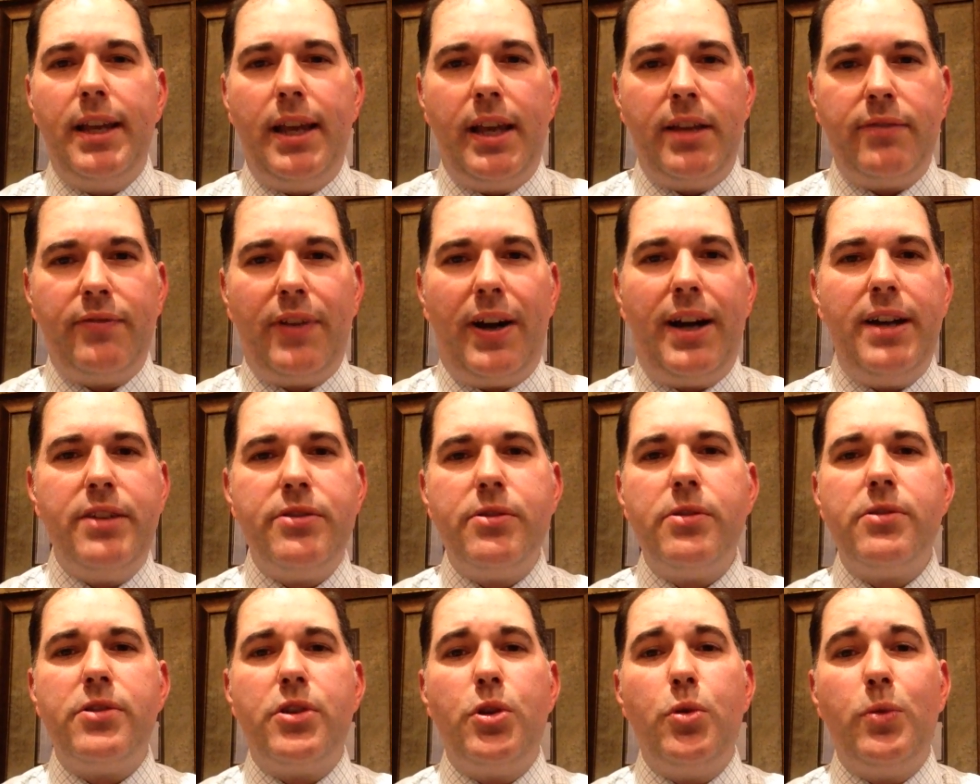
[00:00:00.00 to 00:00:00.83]

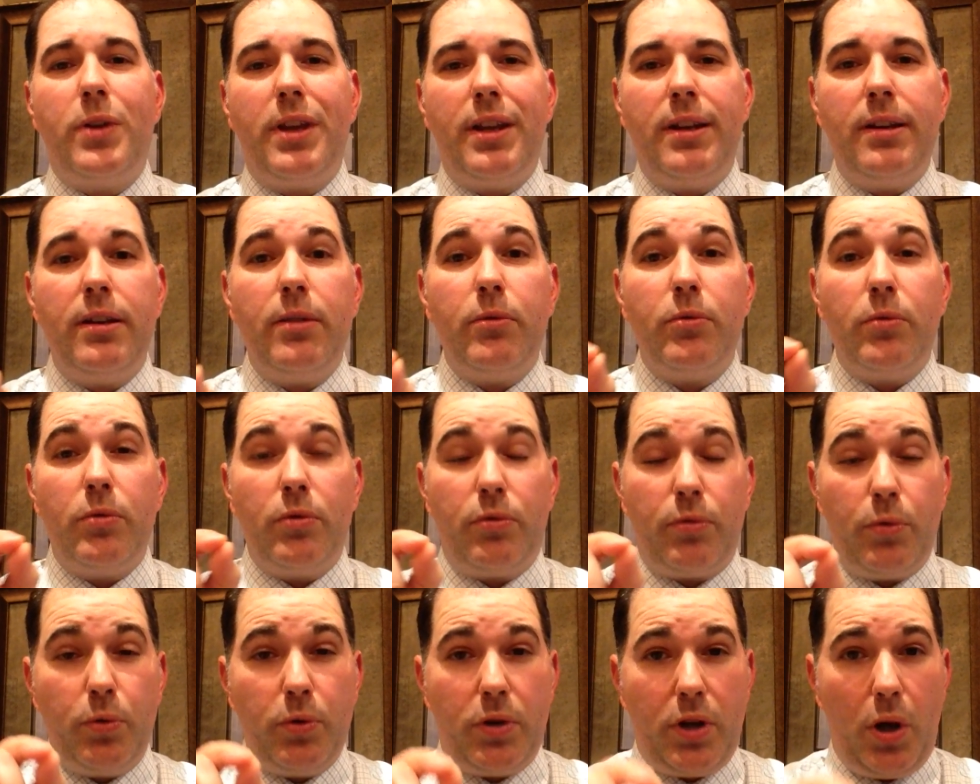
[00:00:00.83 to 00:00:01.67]
Advisors who can,
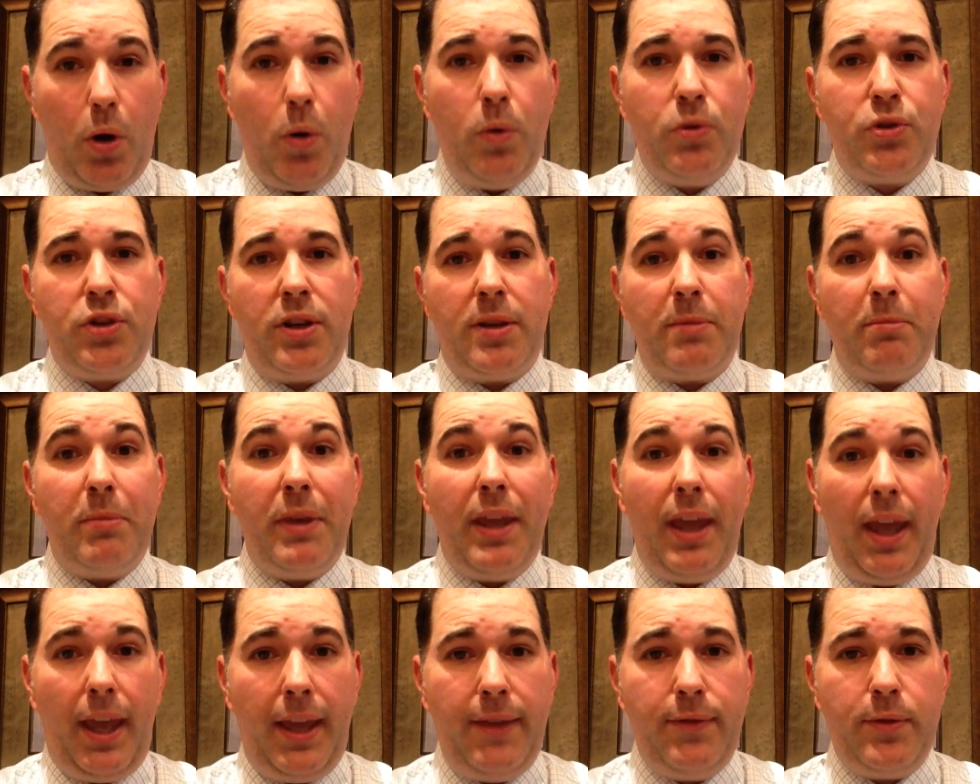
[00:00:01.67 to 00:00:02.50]
through coaching,
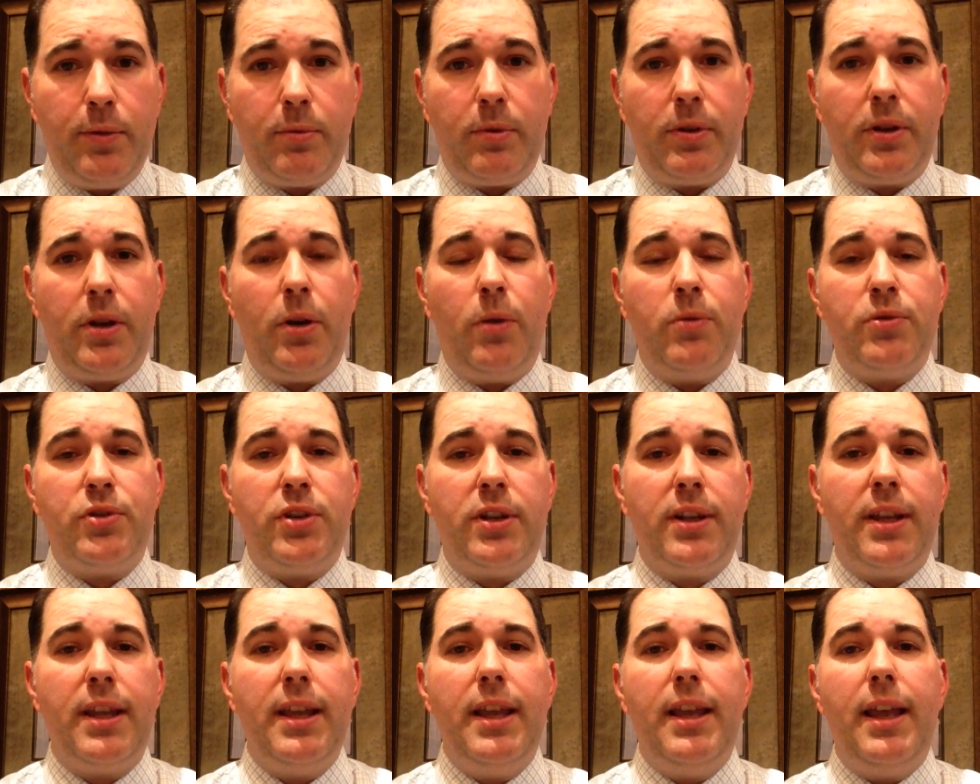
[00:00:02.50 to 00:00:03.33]
behavioral
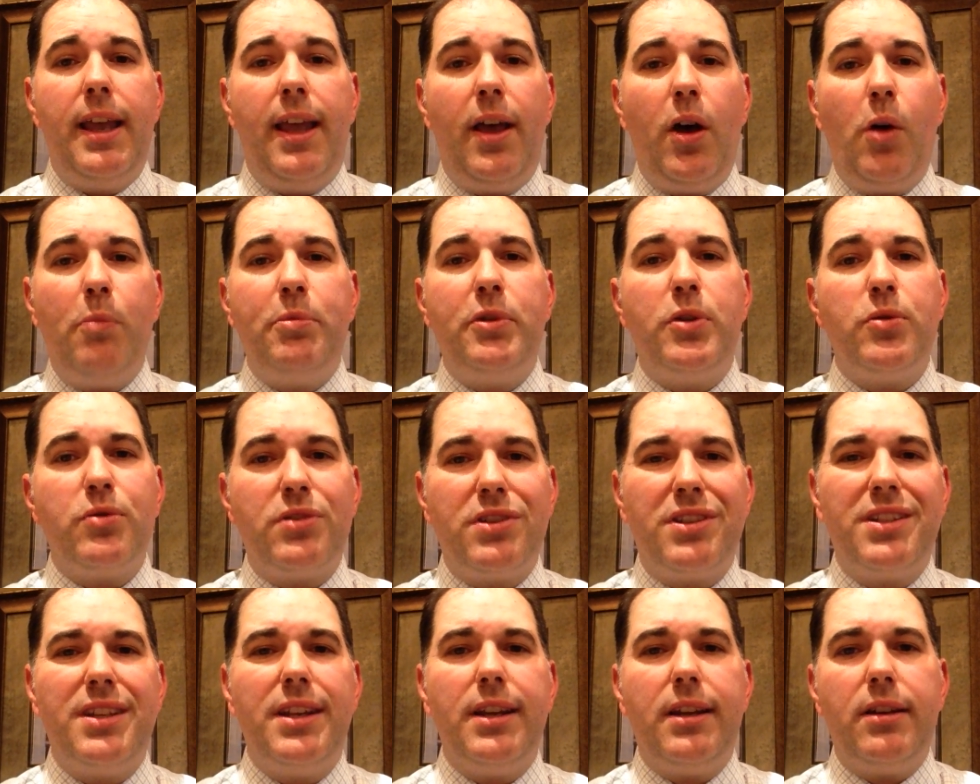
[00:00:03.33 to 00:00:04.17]
coaching, help you
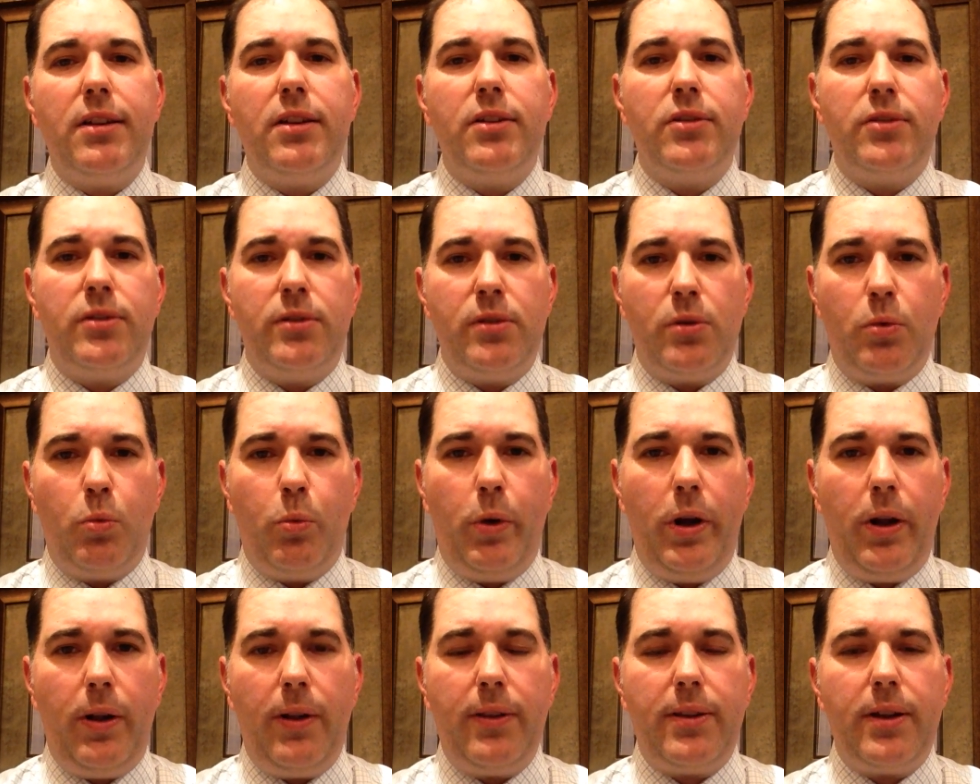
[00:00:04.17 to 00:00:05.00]
stick to your
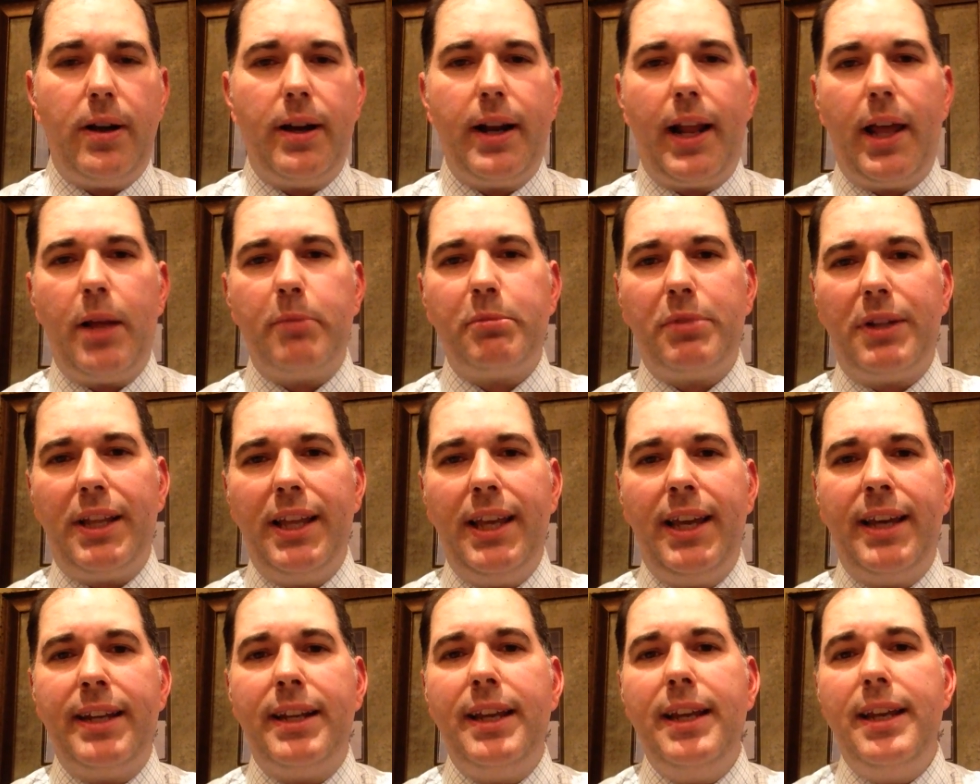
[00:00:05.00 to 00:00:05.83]
well thought out
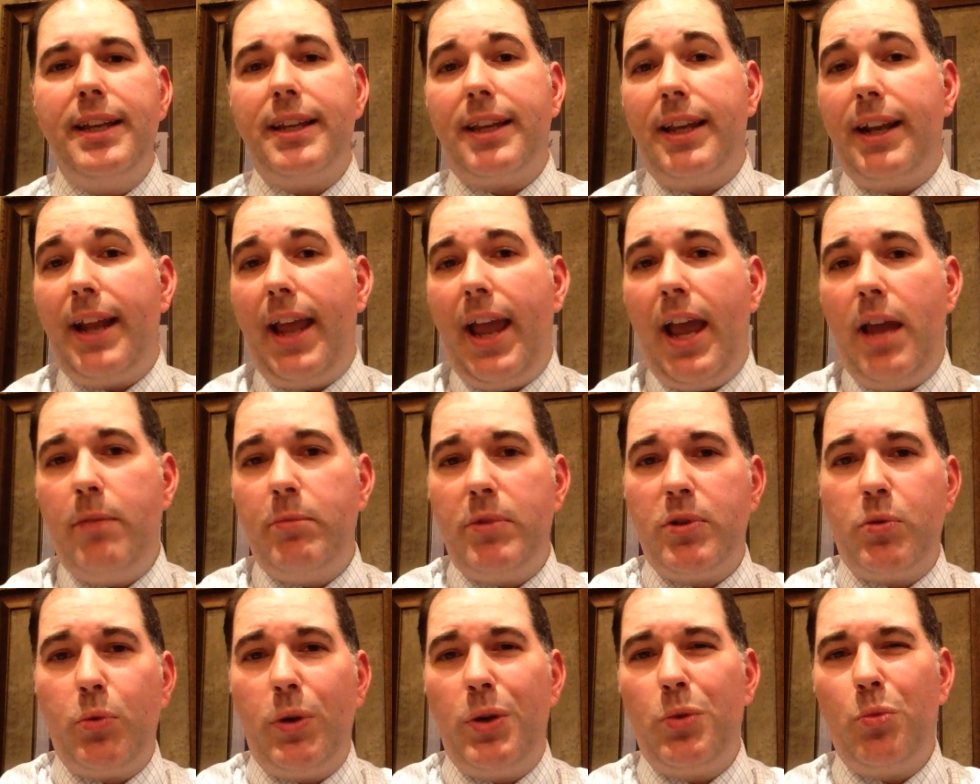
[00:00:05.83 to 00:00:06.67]
plan can add
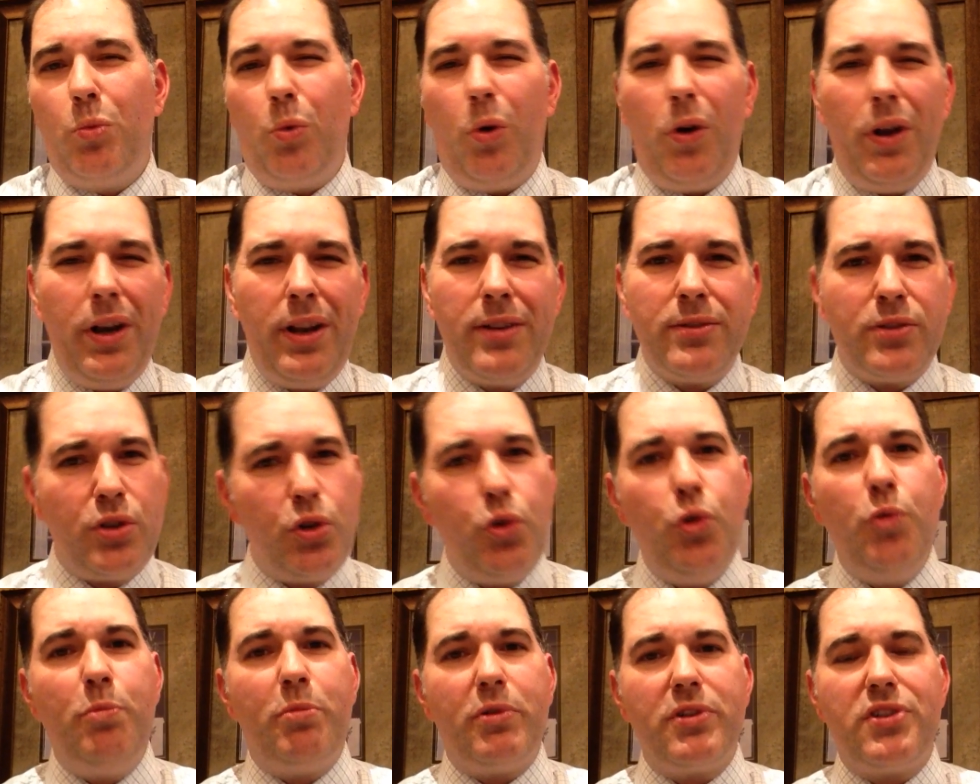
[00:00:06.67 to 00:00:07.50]
between 1 and
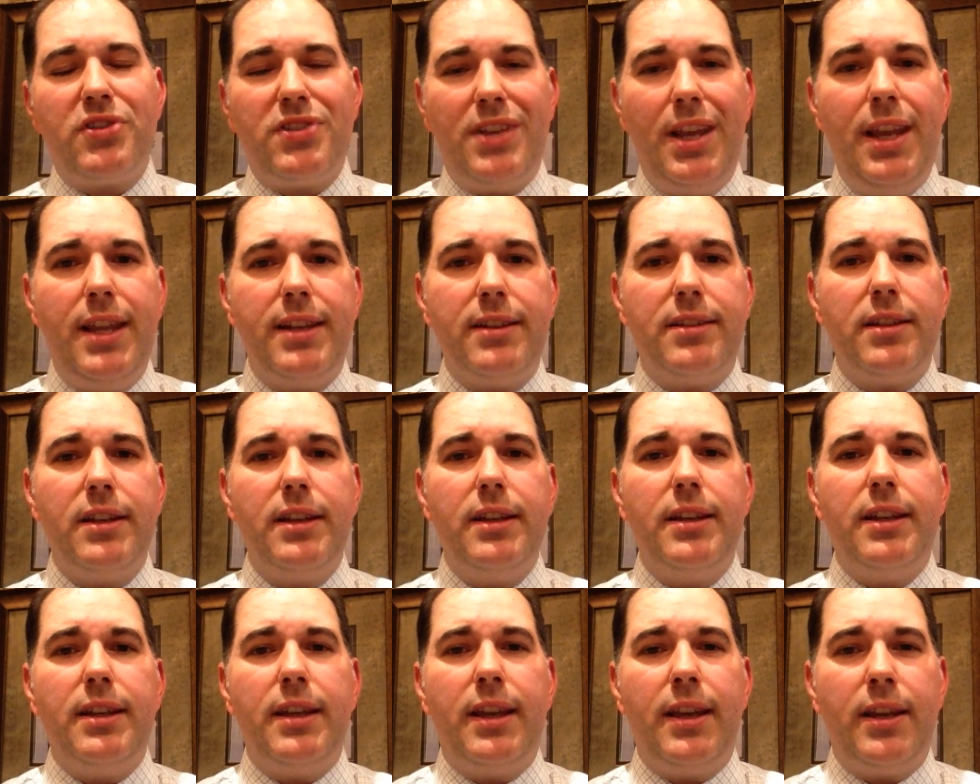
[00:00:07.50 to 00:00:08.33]
2%
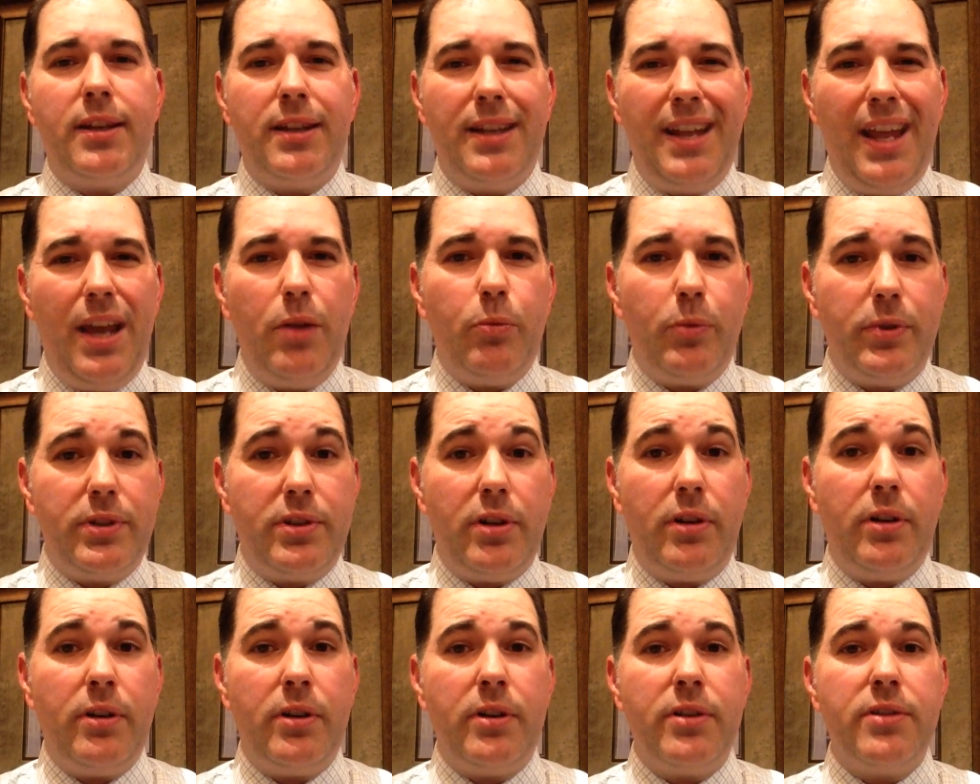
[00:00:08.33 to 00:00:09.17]
in net
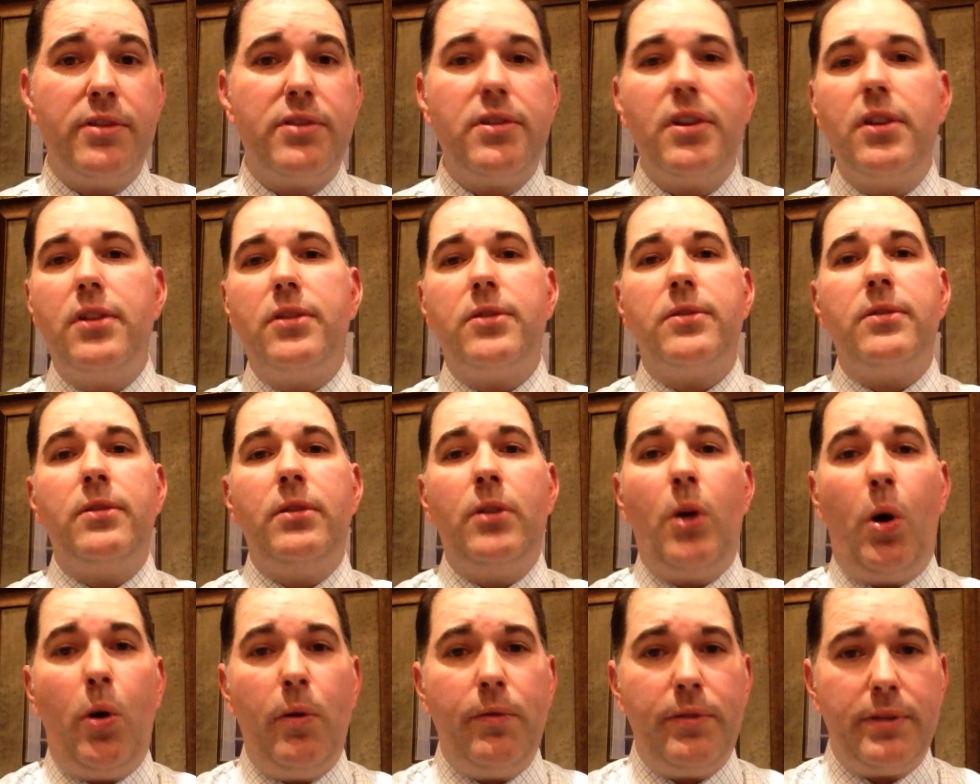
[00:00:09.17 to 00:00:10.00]
returns
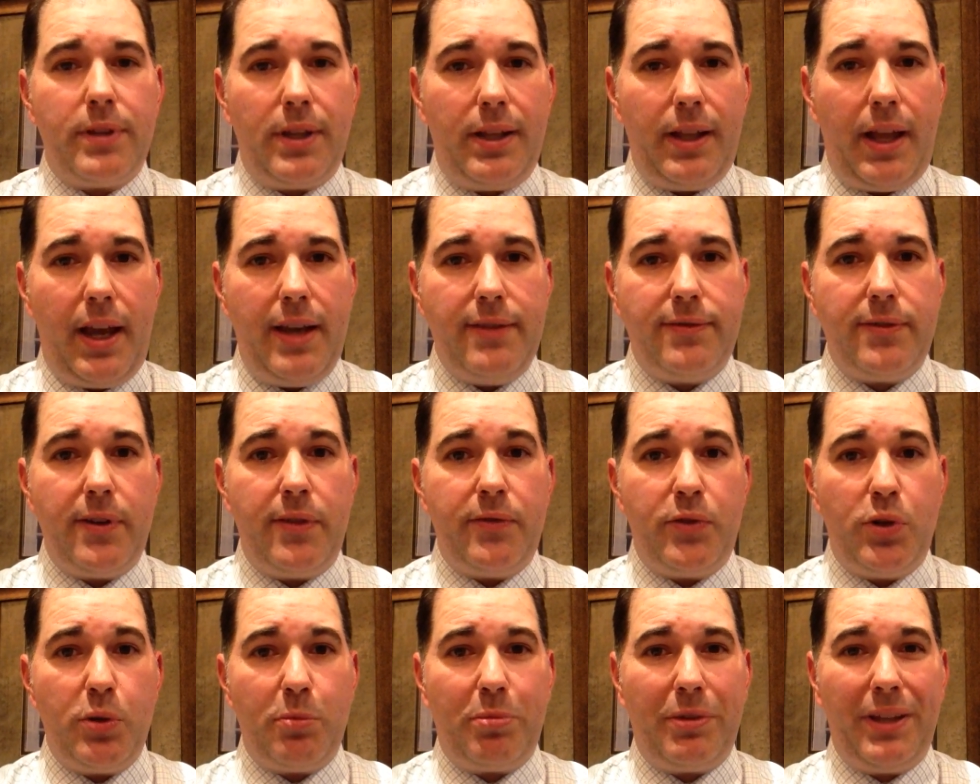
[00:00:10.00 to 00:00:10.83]
over the life
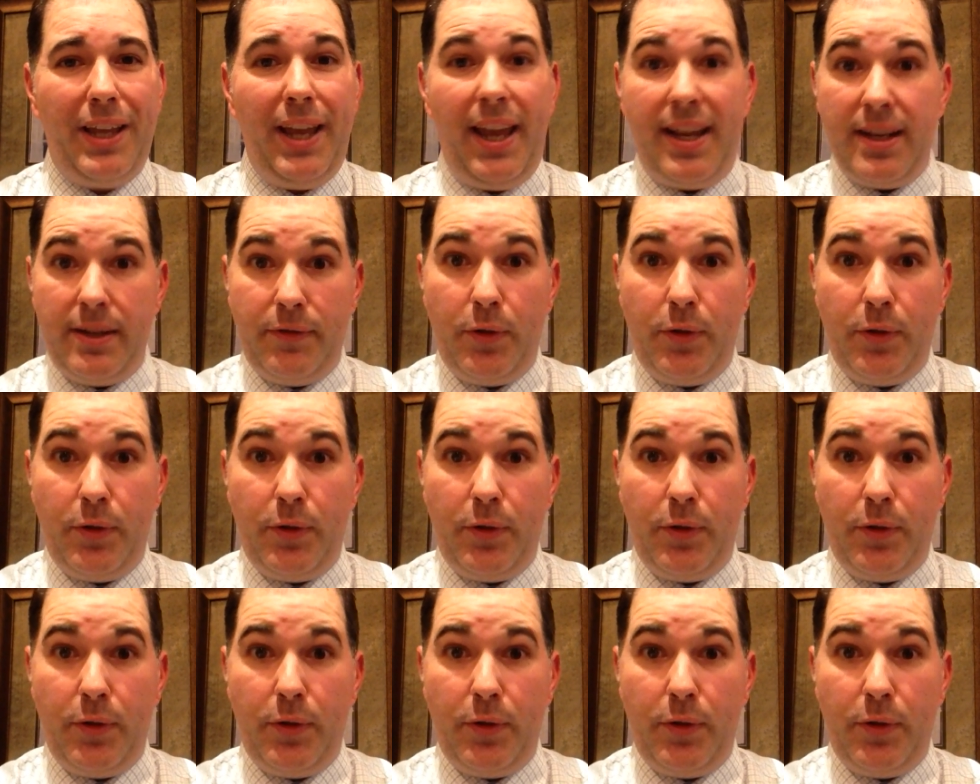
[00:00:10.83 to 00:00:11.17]
of your plan.